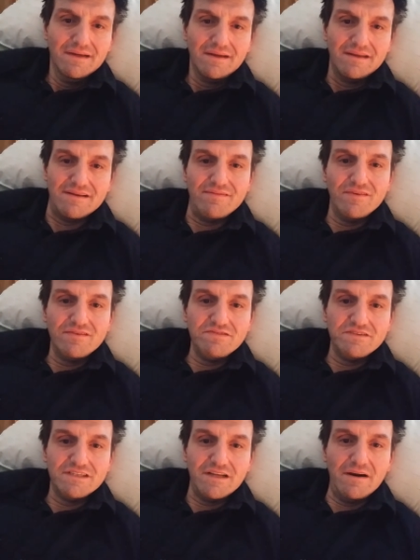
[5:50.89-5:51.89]
because I'm
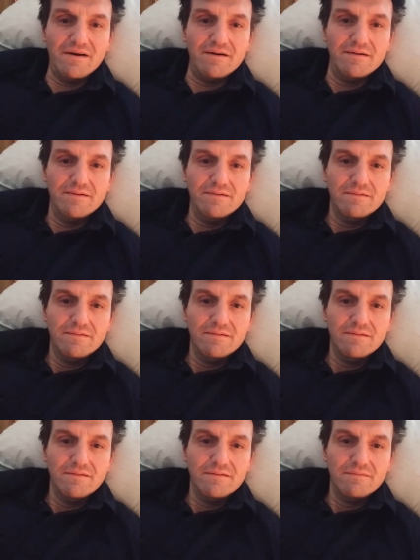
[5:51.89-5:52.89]
Lusifer star,
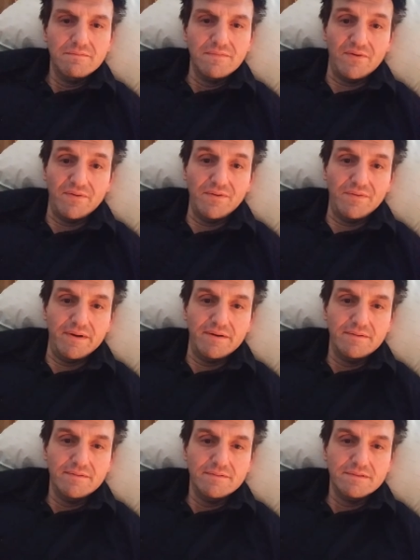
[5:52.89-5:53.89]
the real one.
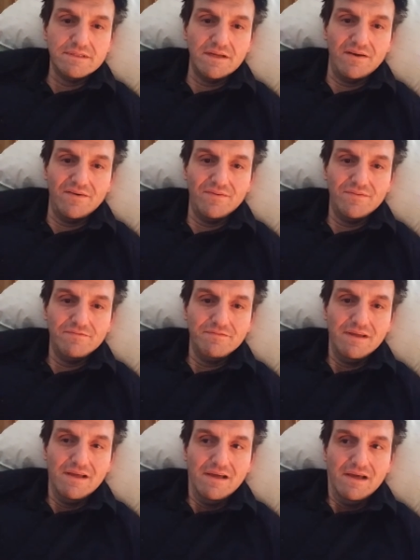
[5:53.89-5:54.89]
So
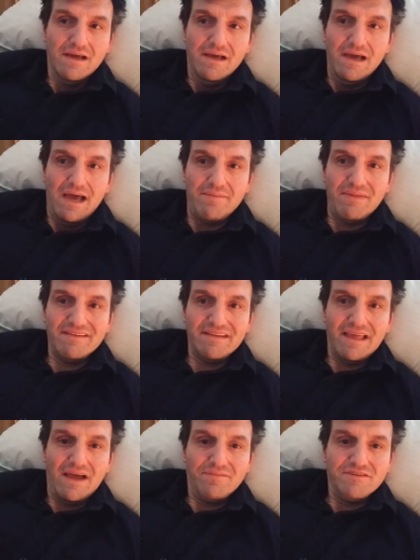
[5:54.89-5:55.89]
I
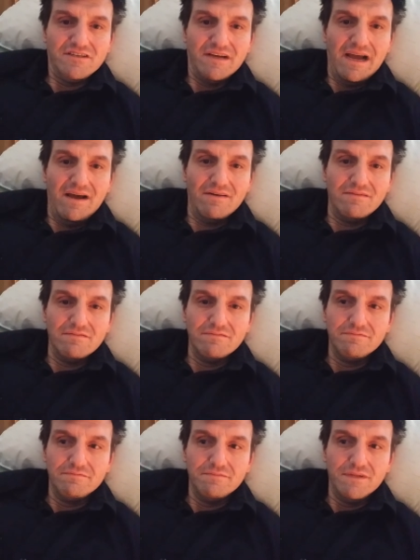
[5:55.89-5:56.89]
basically helped you out.
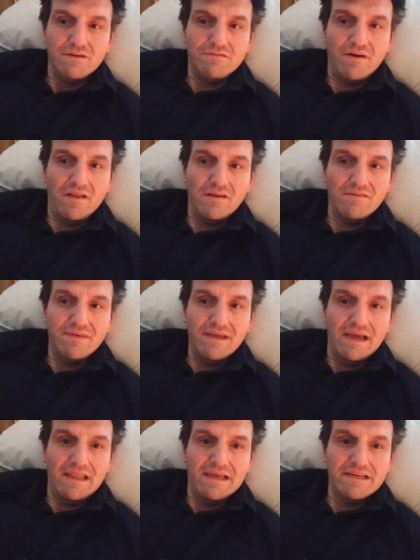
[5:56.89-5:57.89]
You followed me.
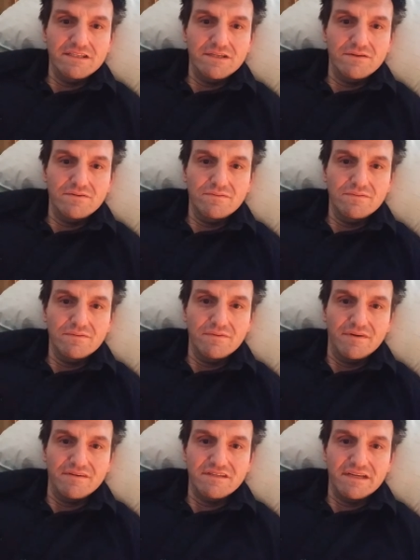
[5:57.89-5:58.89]
I led you.
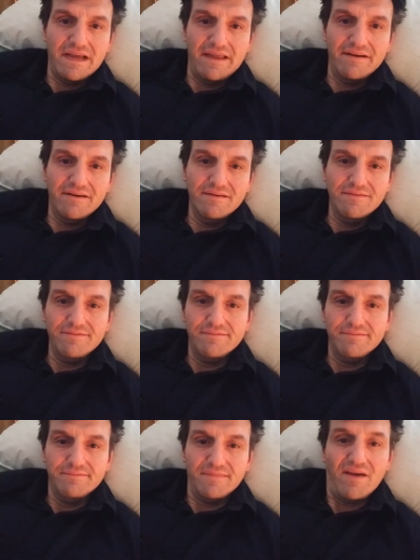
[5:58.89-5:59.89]
We were together.
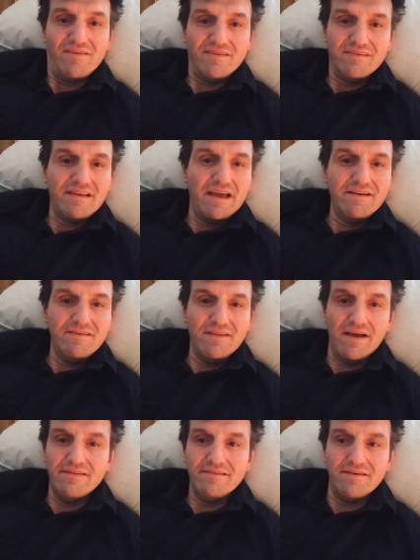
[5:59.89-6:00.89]
I was inside your
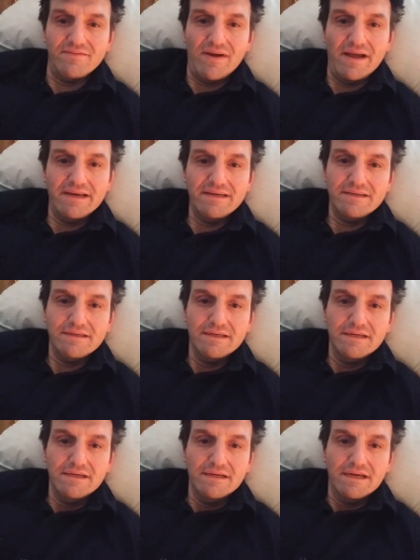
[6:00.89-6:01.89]
thoughts and your mind
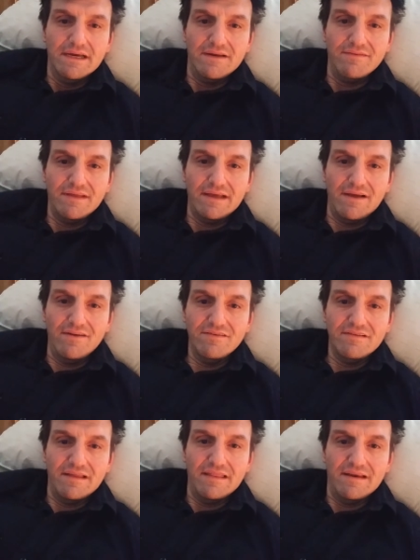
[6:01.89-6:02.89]
and everything
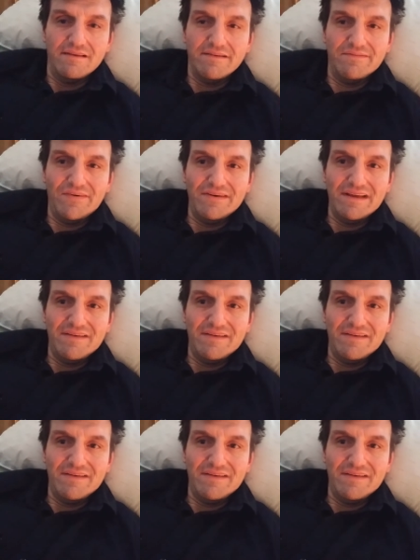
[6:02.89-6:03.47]
else. And then at some point in